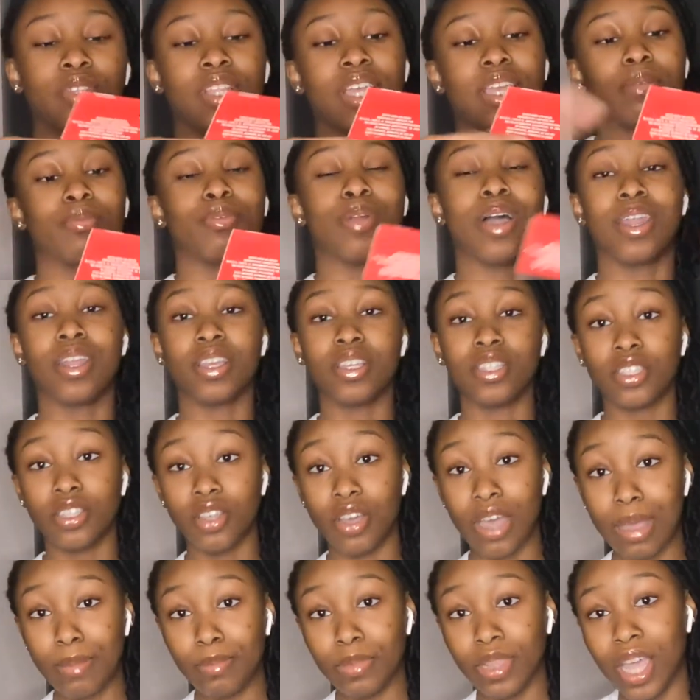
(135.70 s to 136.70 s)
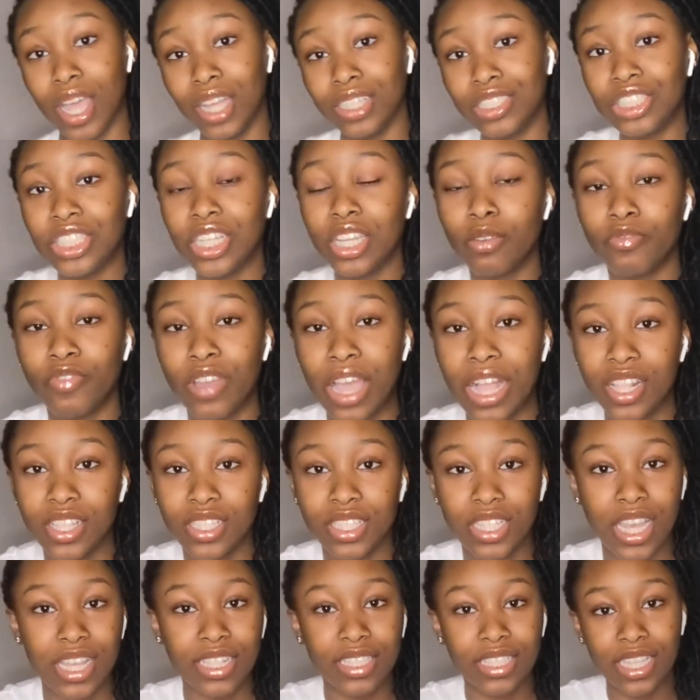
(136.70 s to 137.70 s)
related product. So I'm launching a
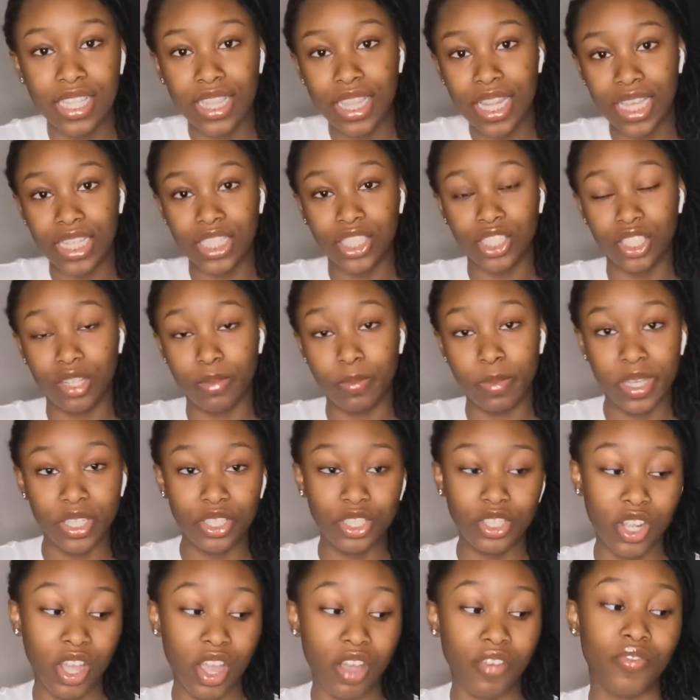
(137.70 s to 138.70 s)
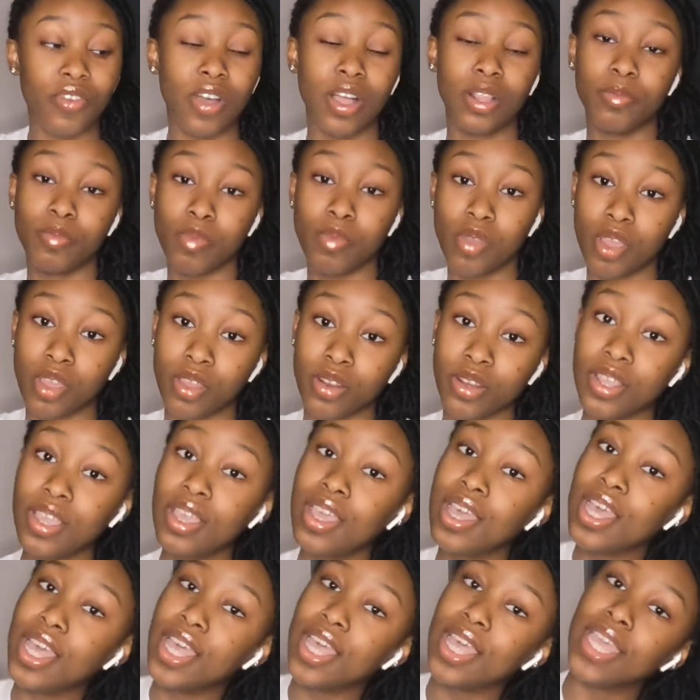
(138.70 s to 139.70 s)
Valentine's collection. Make sure y'all follow me on
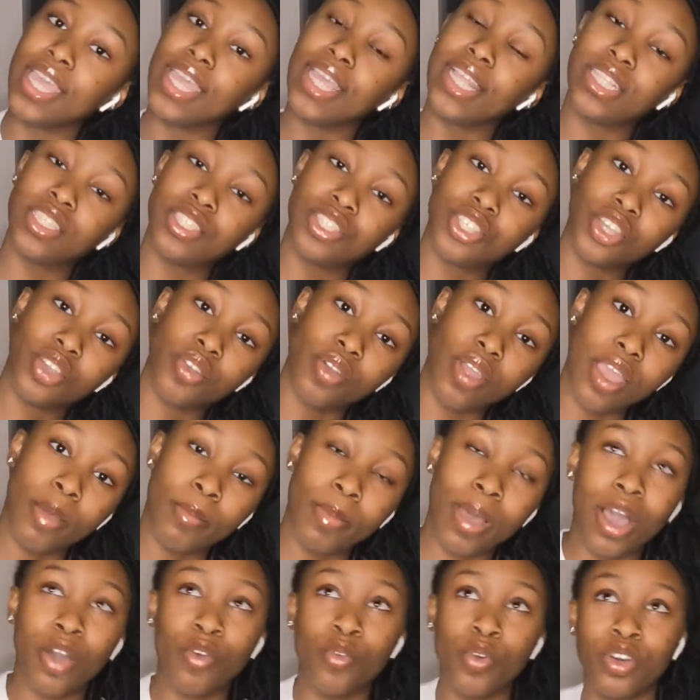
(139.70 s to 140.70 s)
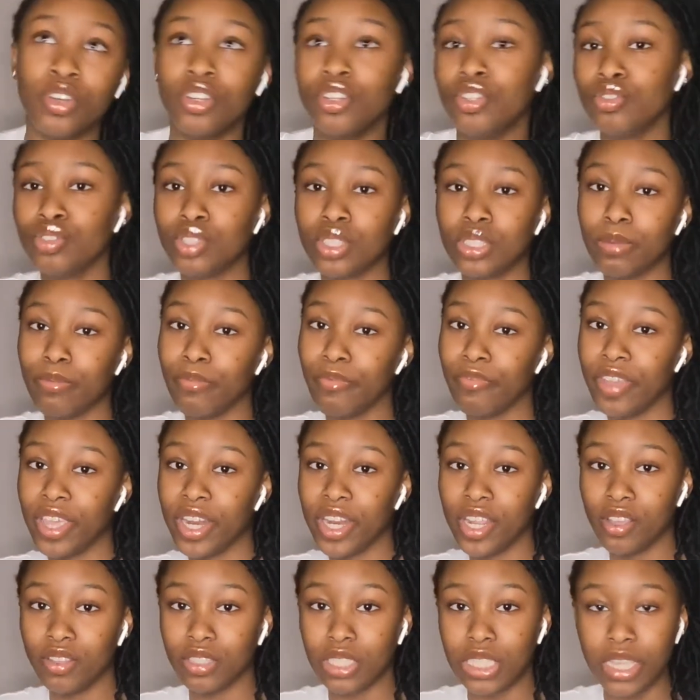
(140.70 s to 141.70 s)
Instagram. I will do some
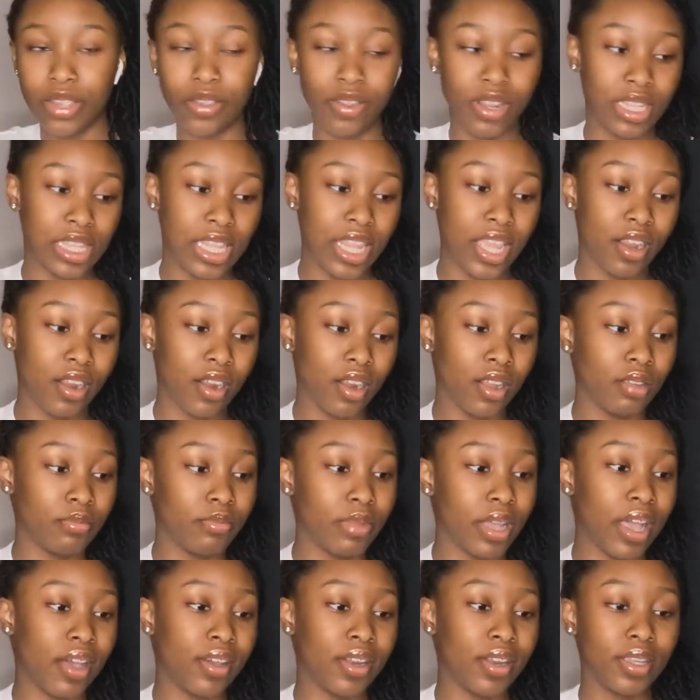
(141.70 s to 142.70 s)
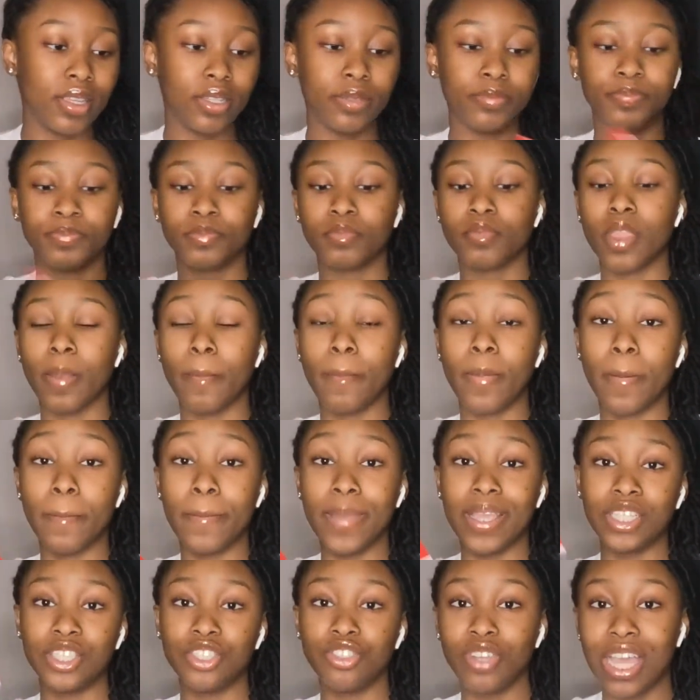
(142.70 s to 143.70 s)
videos here and there about it. But
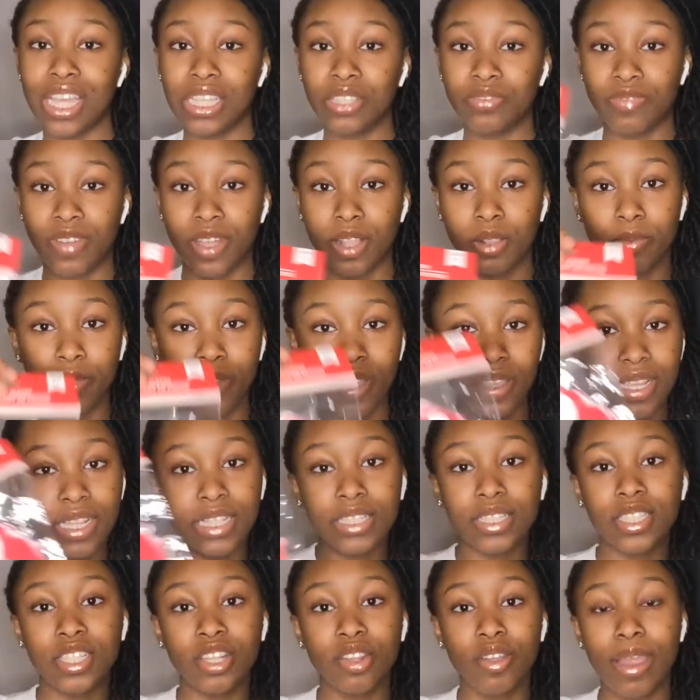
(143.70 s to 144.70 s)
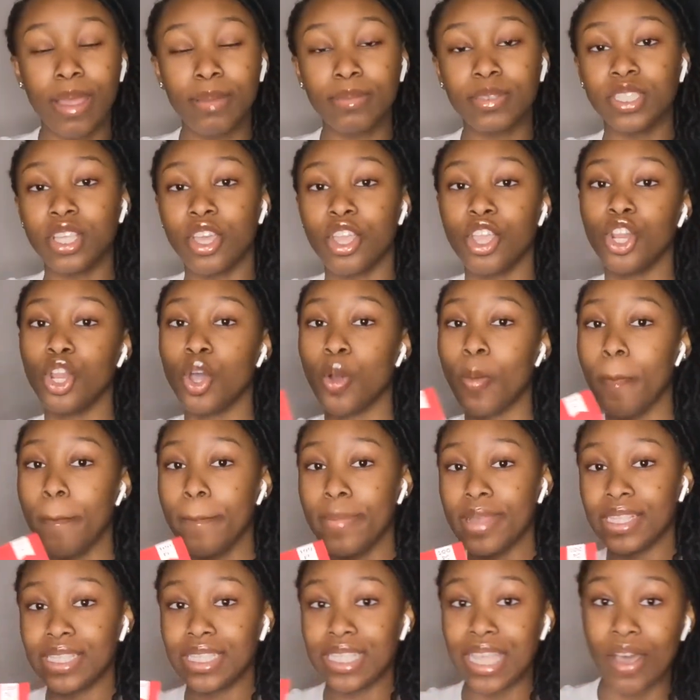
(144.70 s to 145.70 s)
make sure you guys follow me on Instagram so you don't
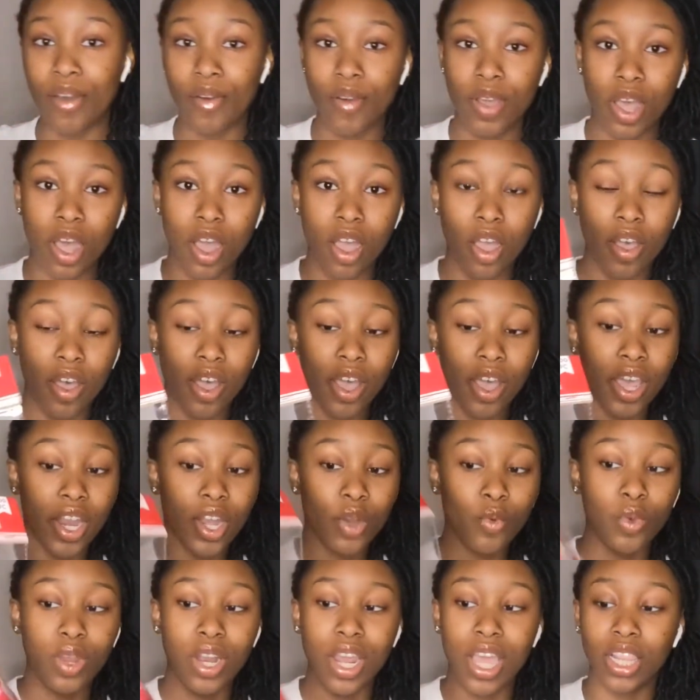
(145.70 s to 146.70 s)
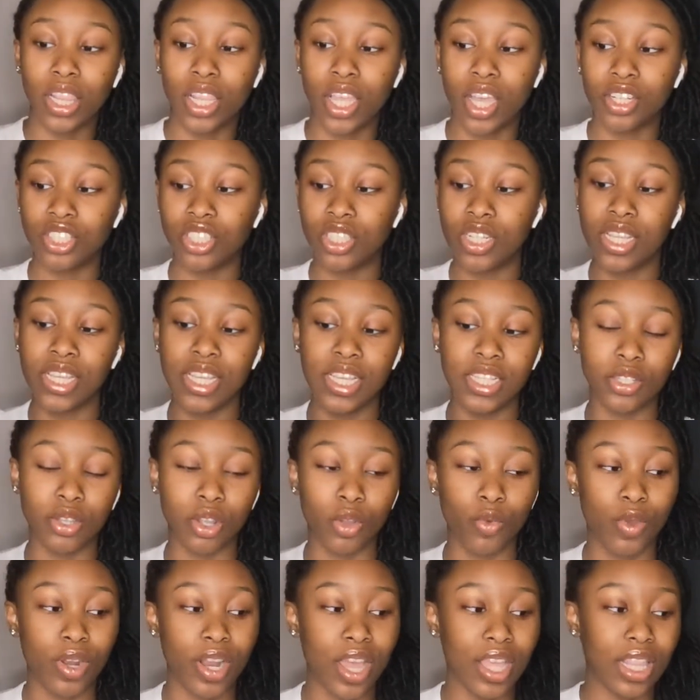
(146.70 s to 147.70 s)
miss out on when I launch these
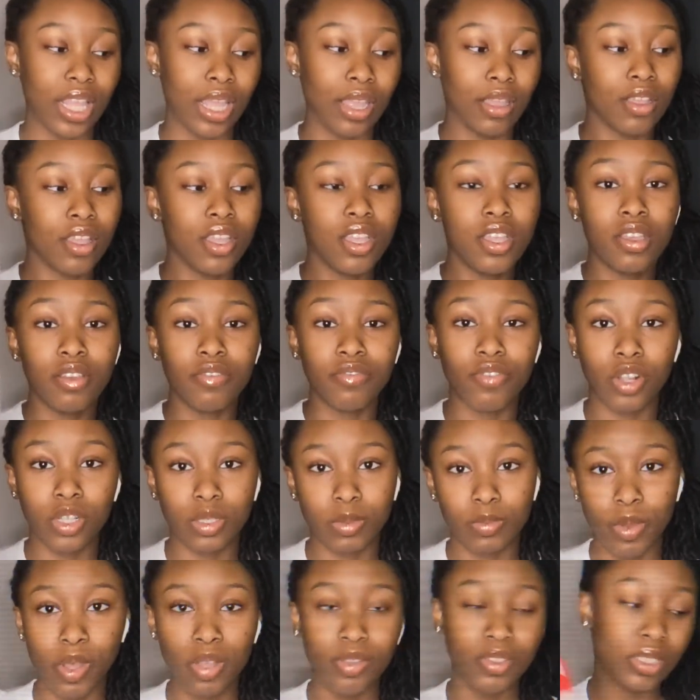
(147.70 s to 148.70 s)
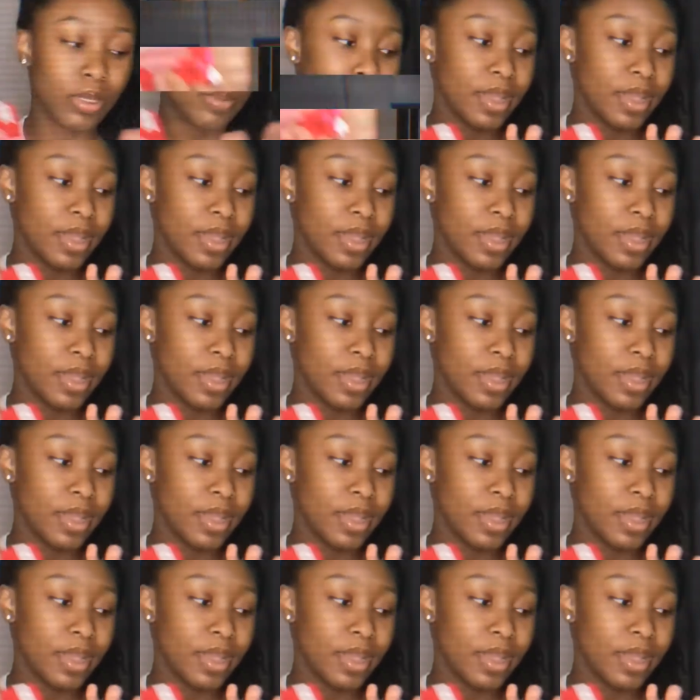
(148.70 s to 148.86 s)
or when I like first post